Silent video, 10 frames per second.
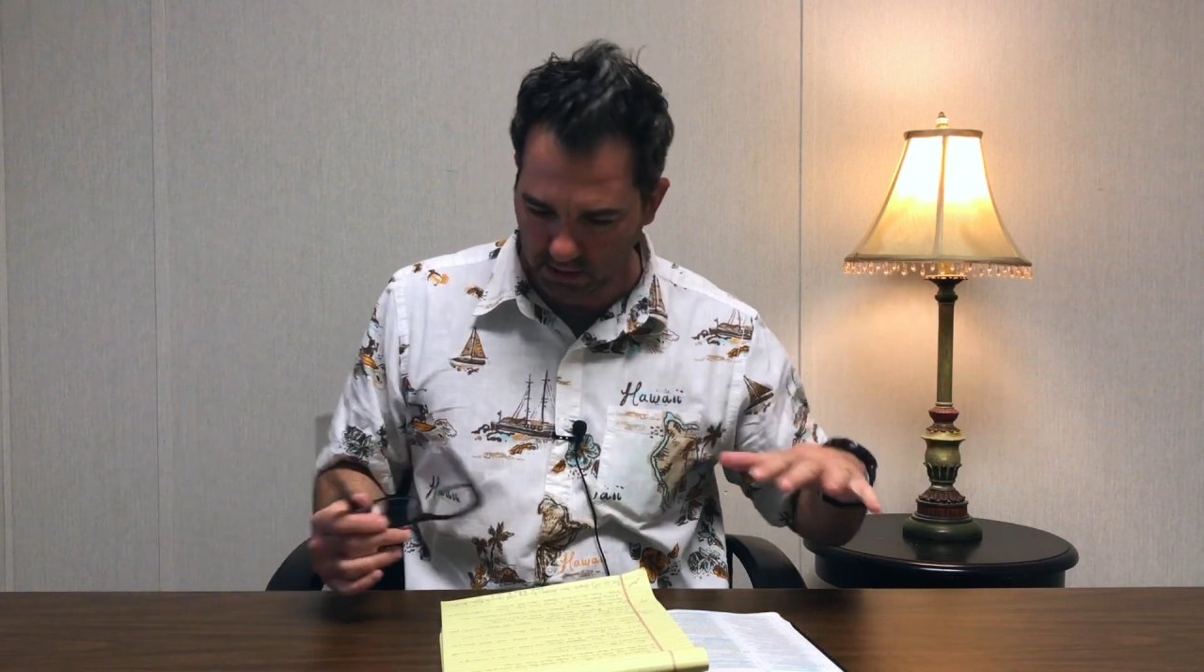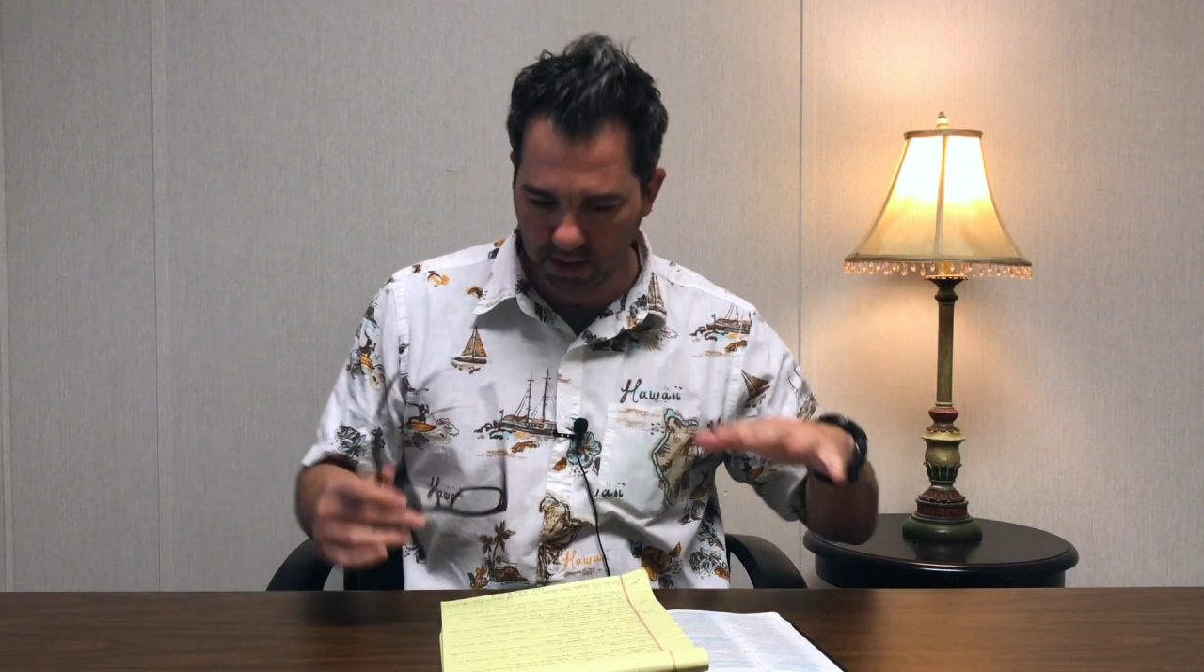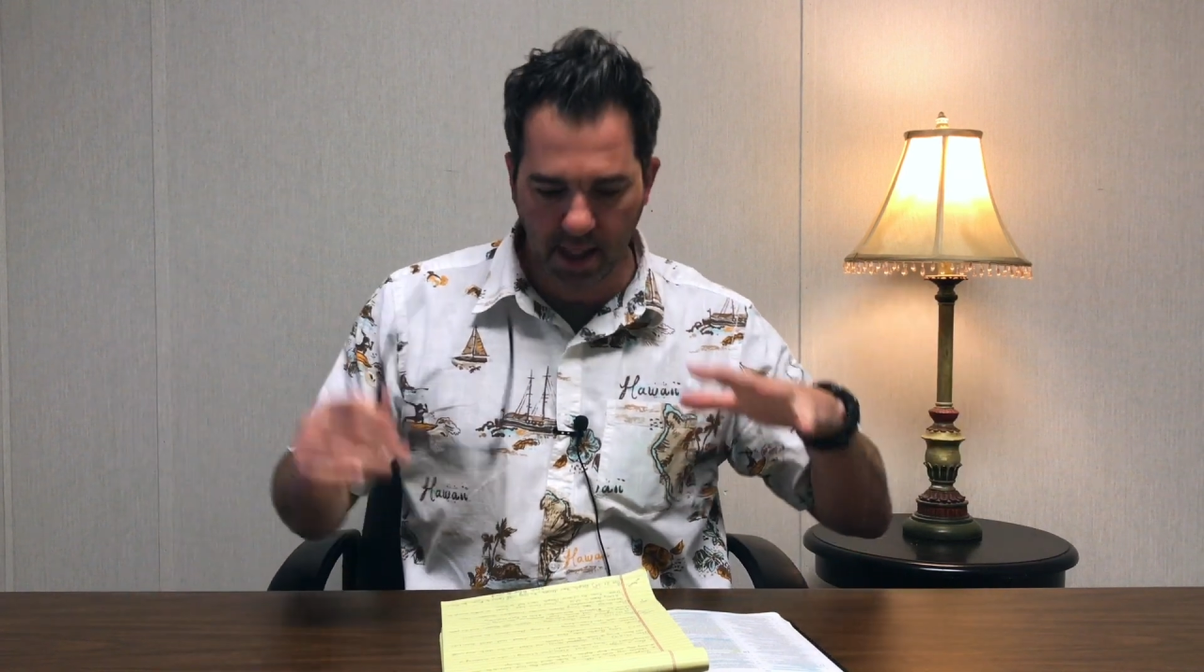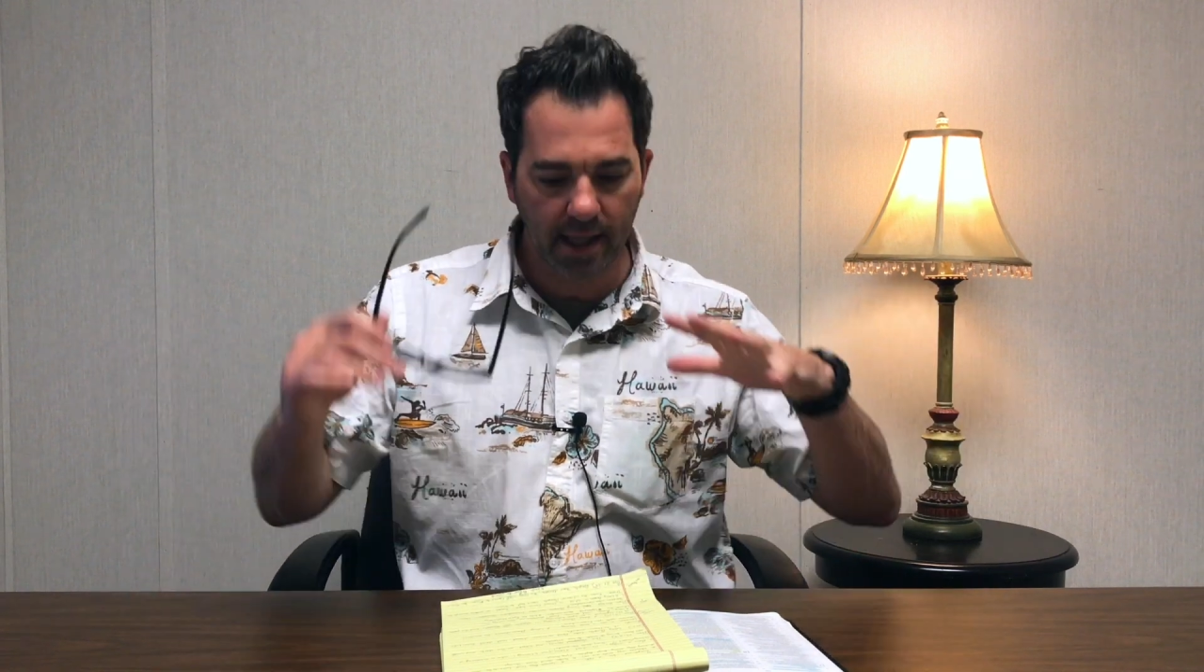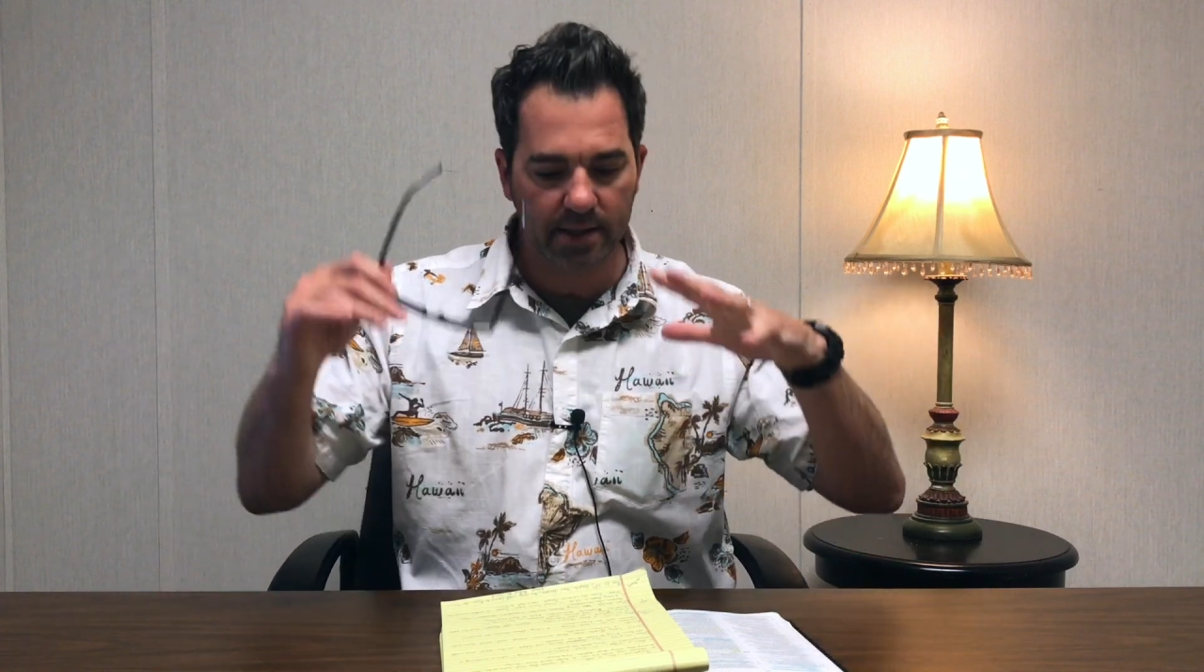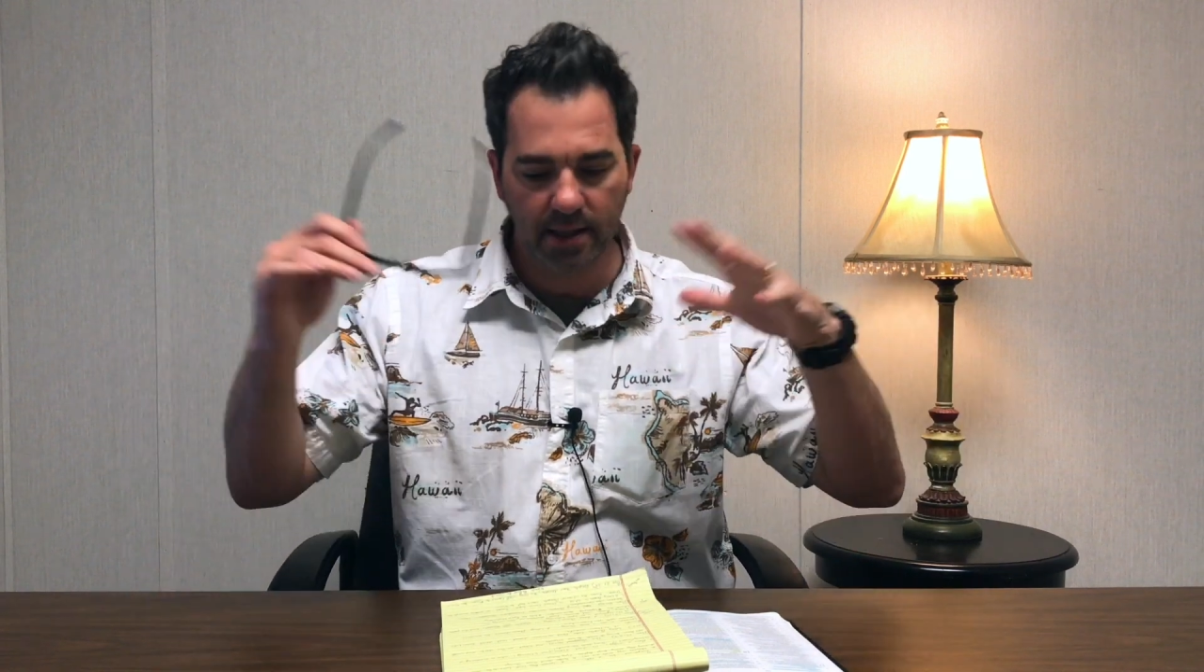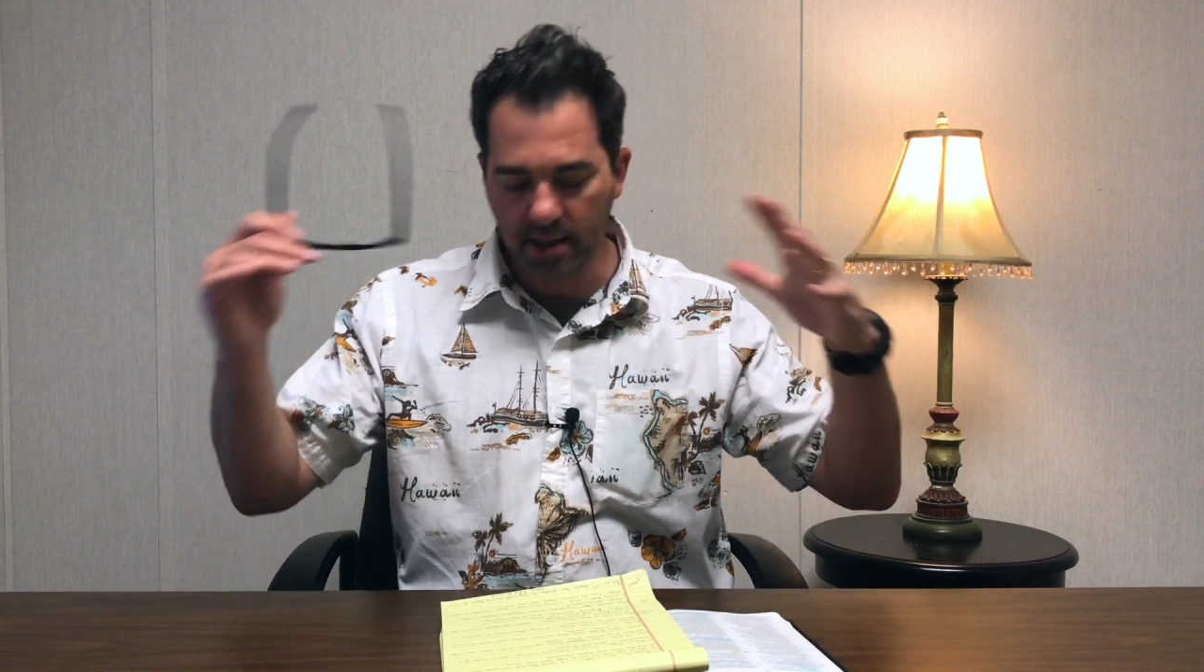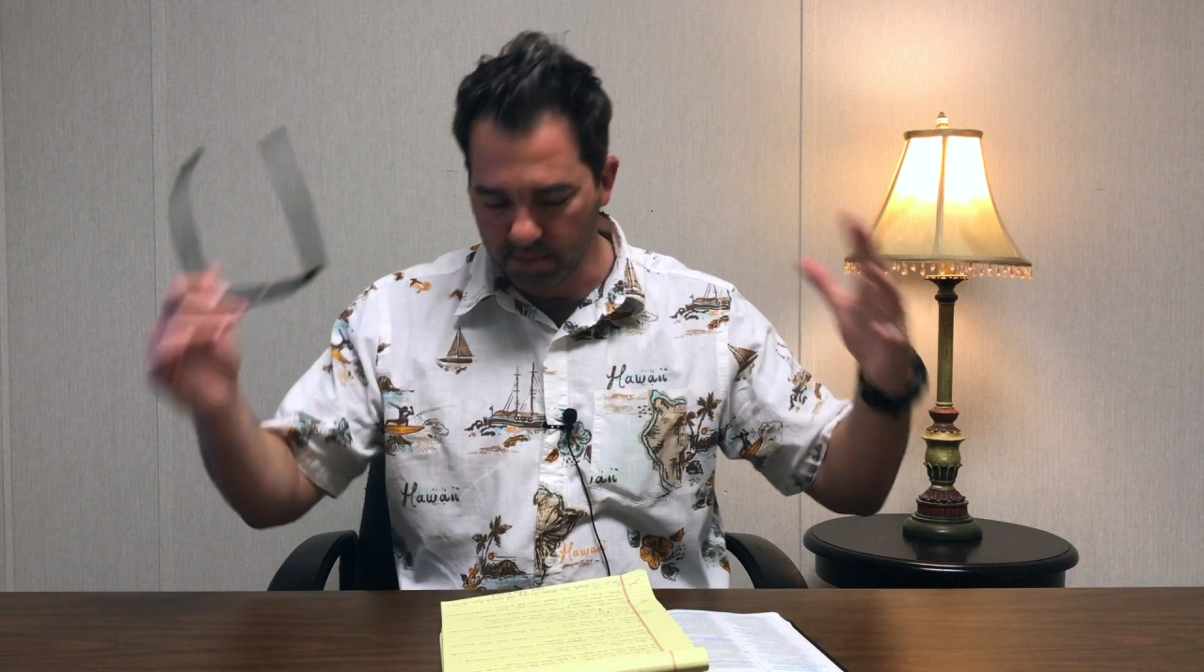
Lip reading: They're not excited